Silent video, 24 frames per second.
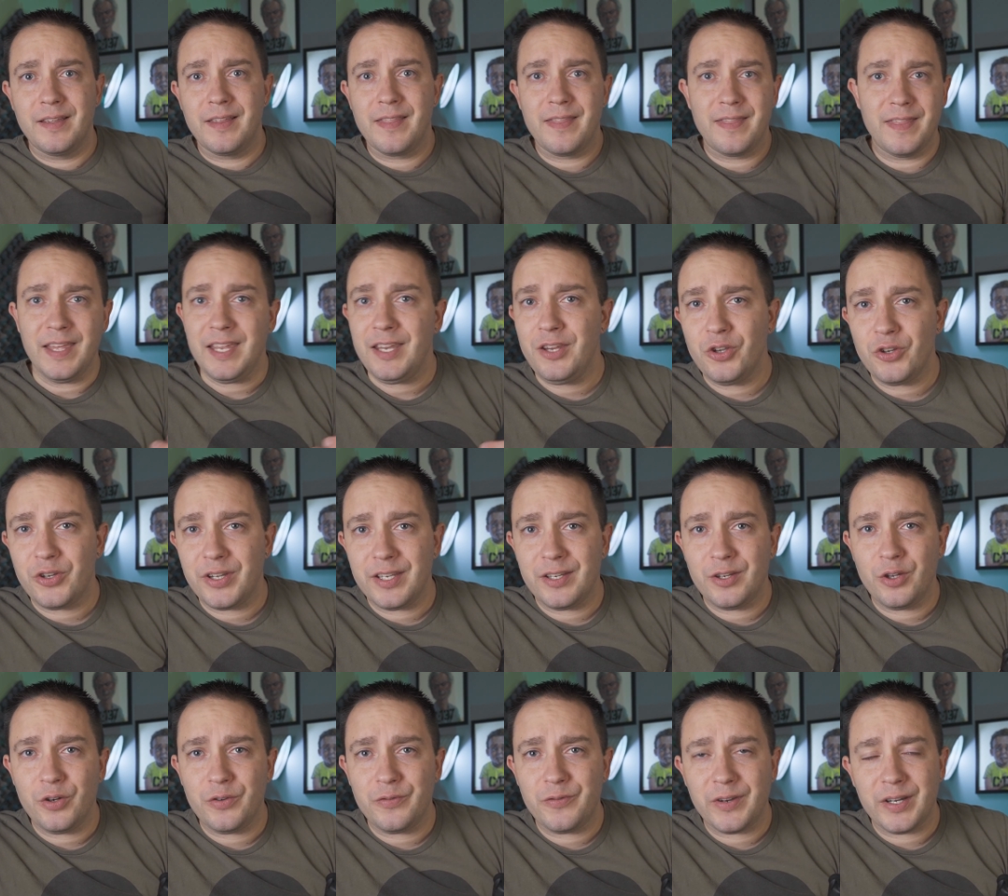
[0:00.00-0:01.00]
then you'll get
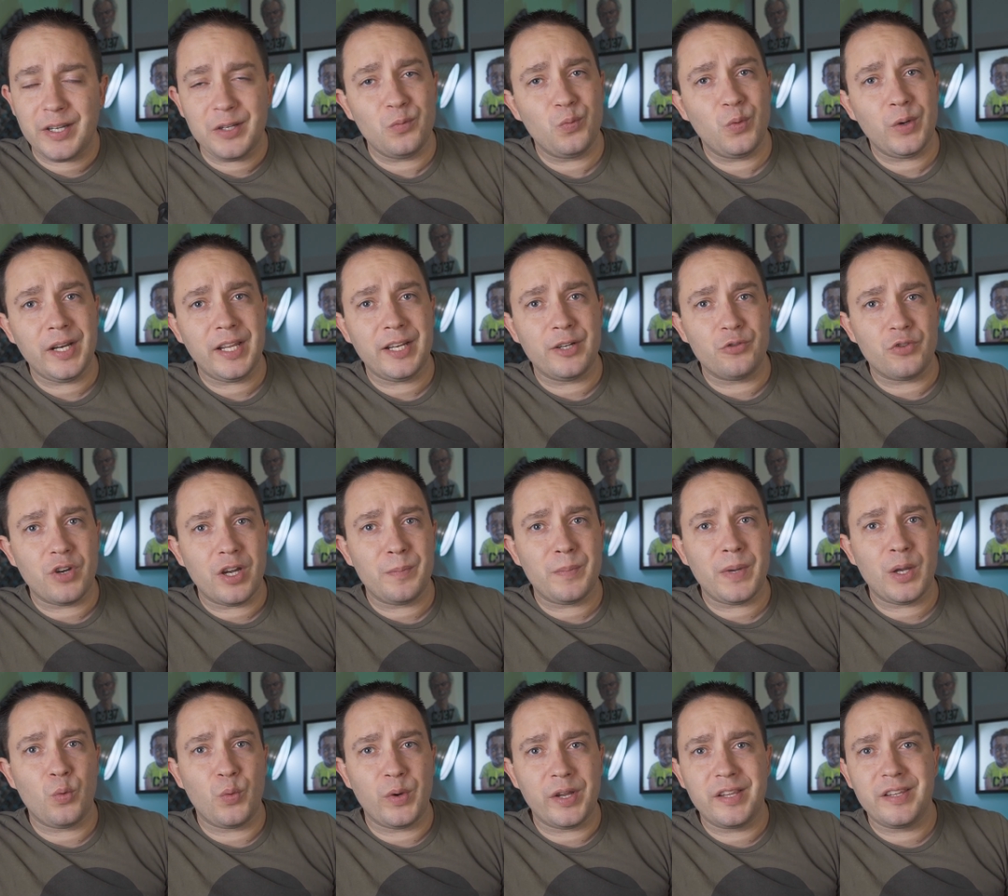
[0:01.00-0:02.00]
notified when I drop
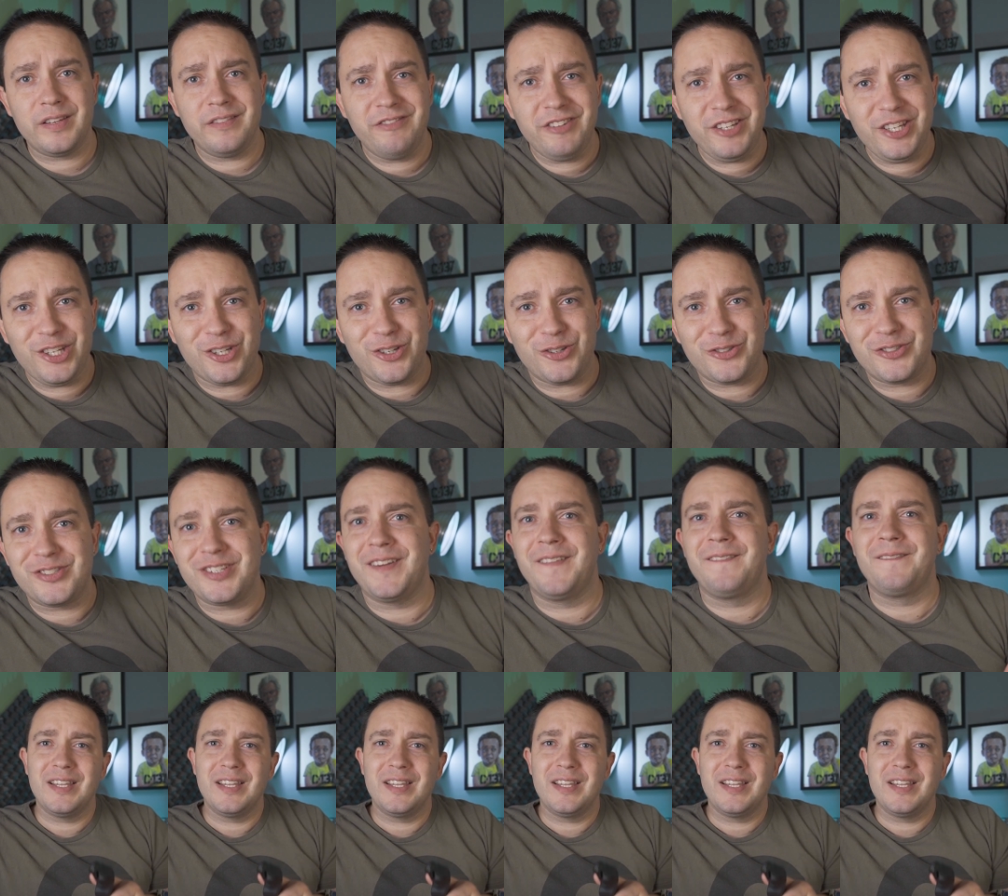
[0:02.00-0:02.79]
my weekly videos.